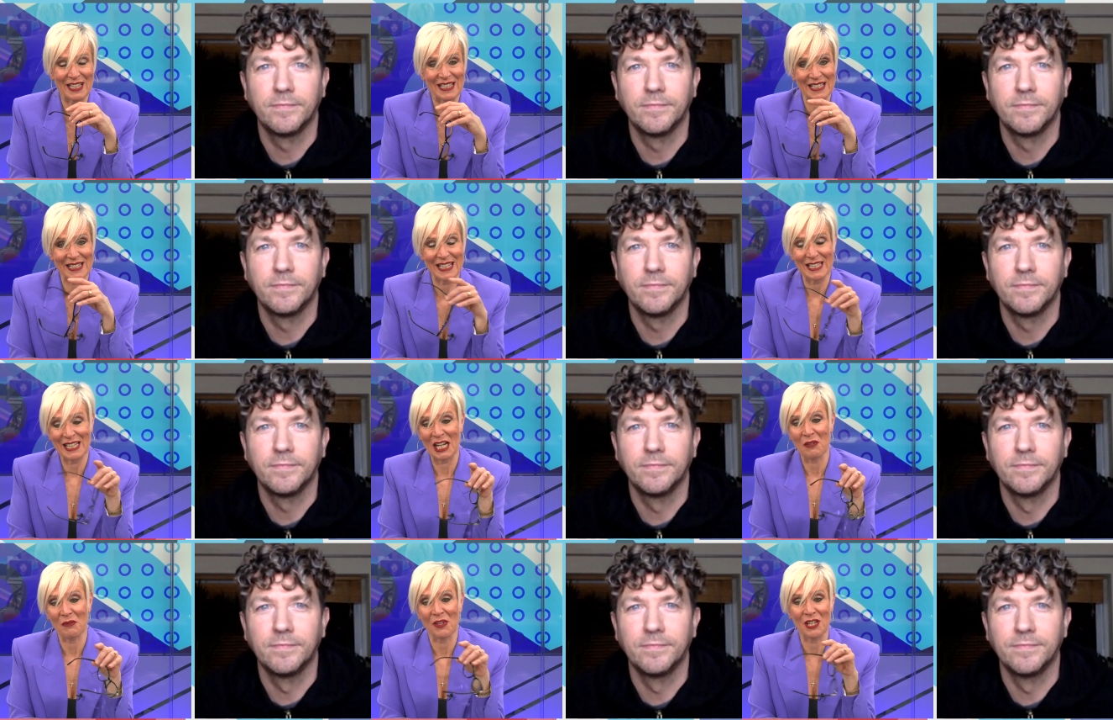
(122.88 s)
Speaker 1: because that's
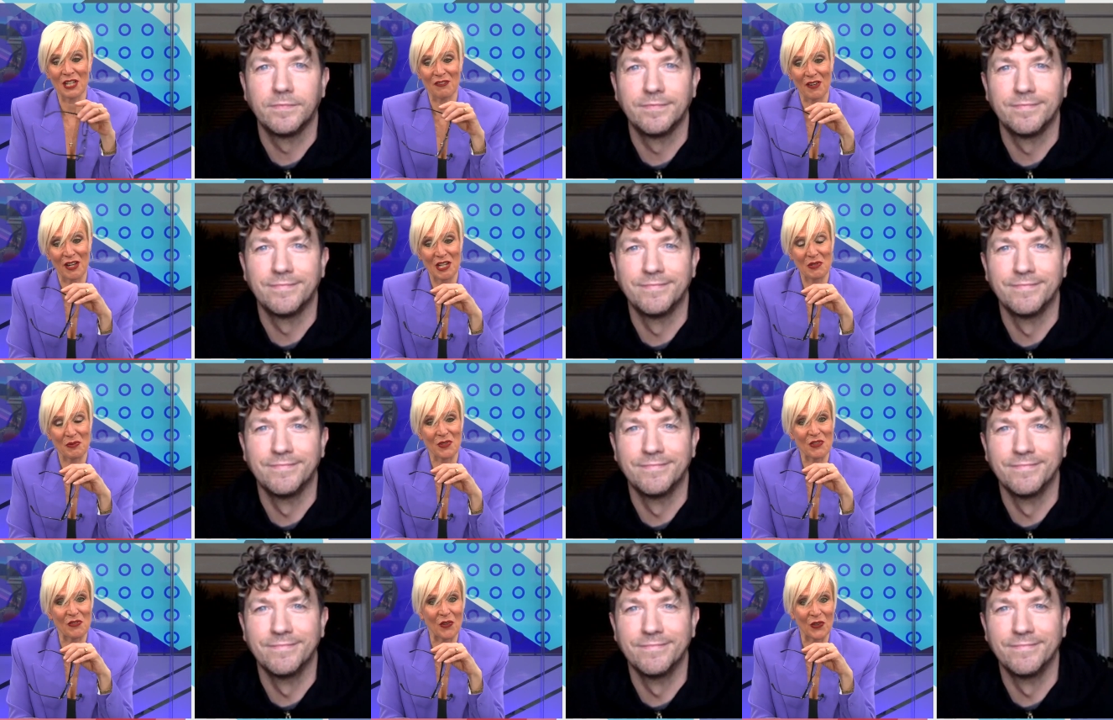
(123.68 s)
exactly what the
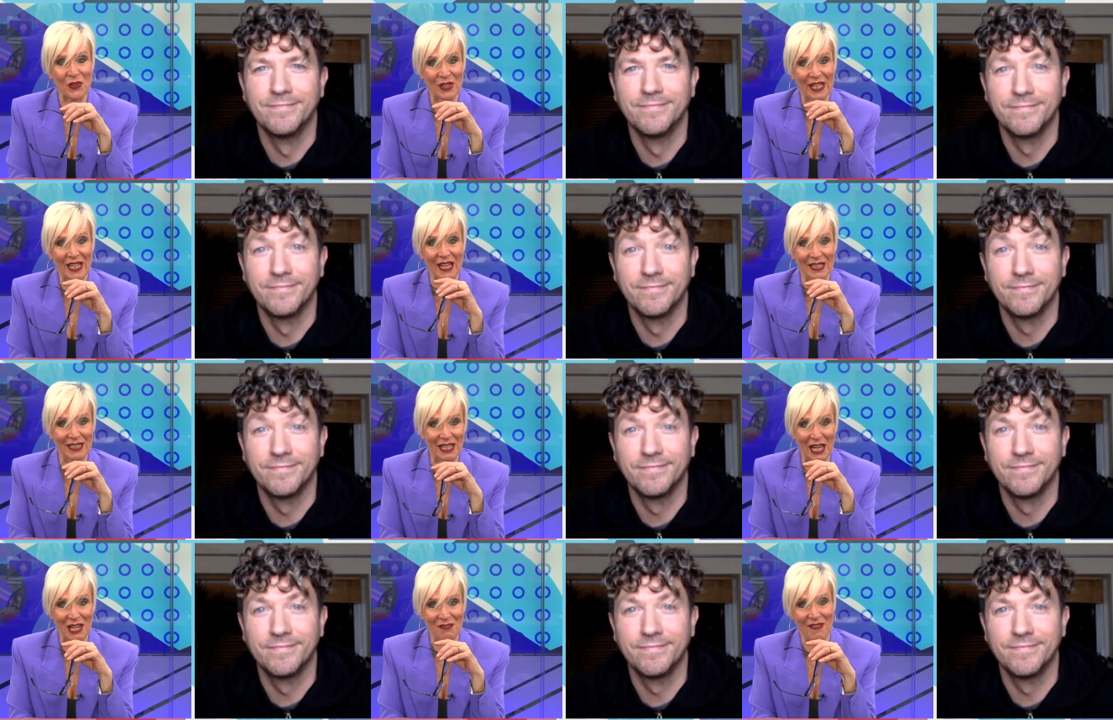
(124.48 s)
advice was for
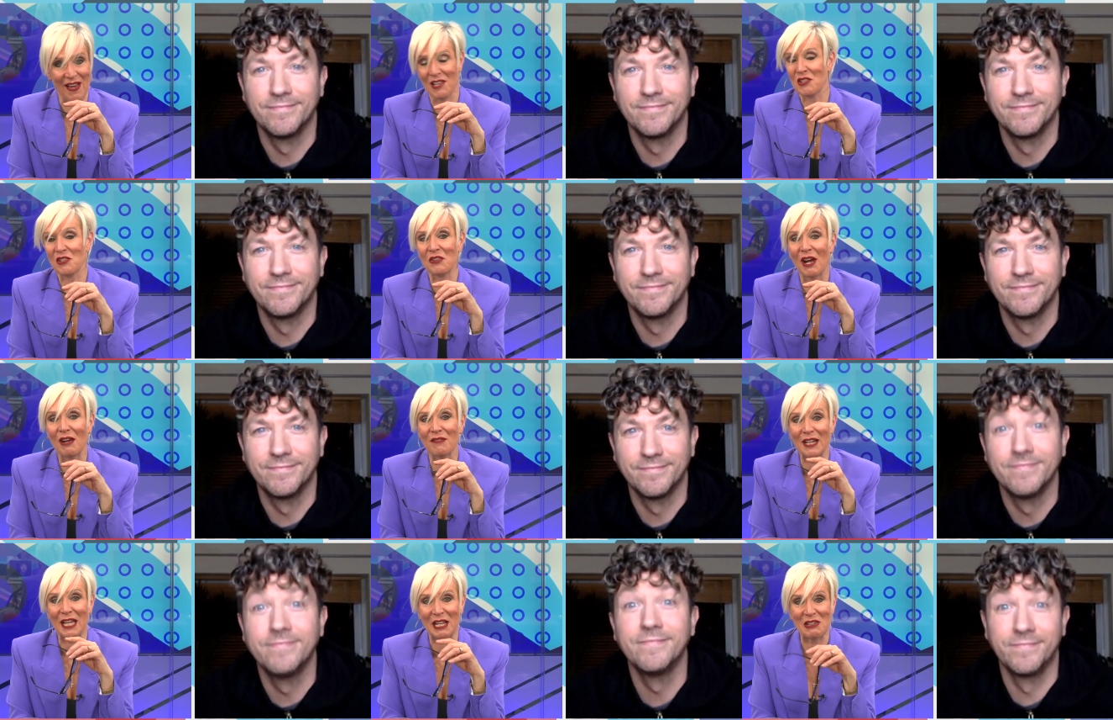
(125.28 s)
gay fans
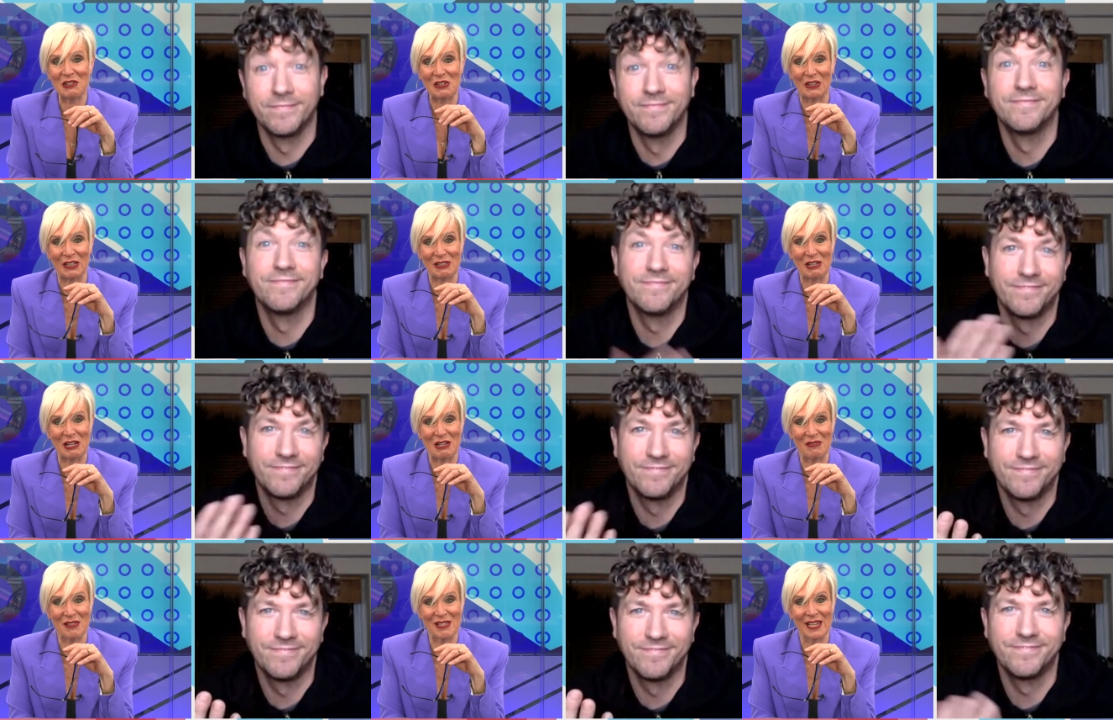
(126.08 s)
travelling to
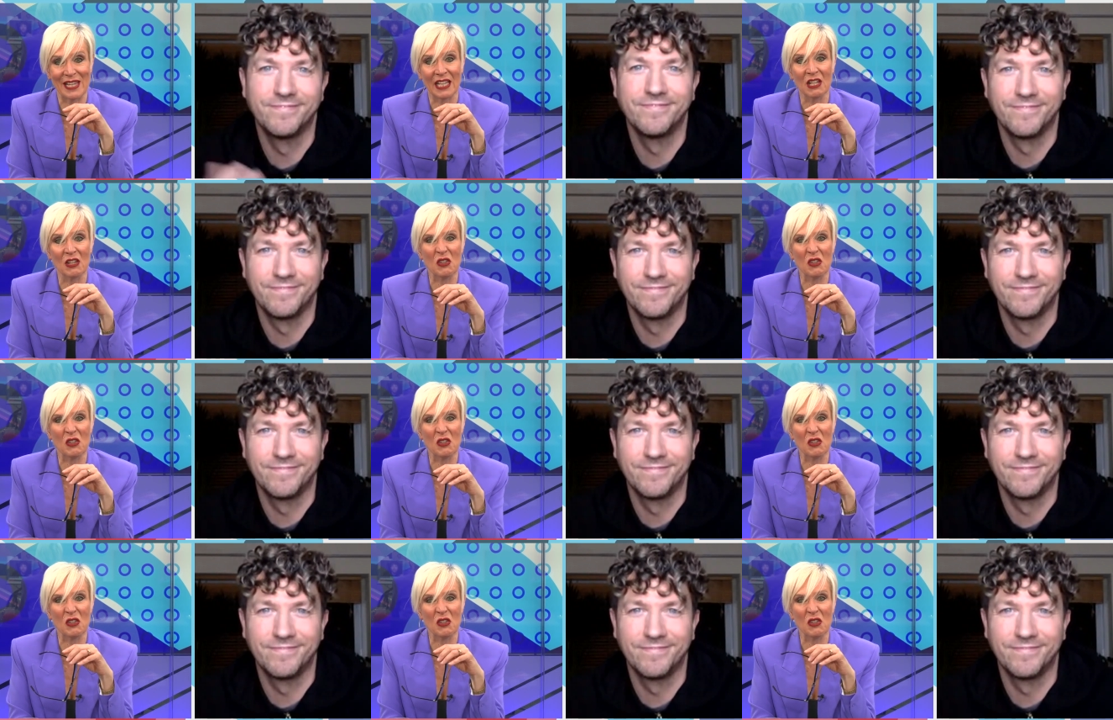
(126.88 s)
Qatar, wasn't it?